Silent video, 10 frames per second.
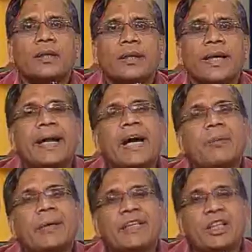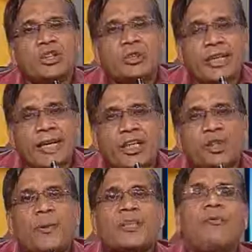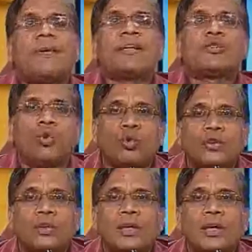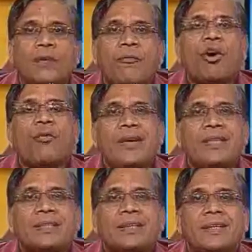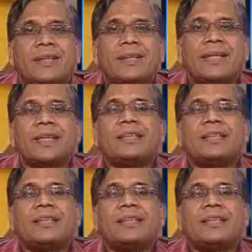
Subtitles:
there are many state-specific issues for which the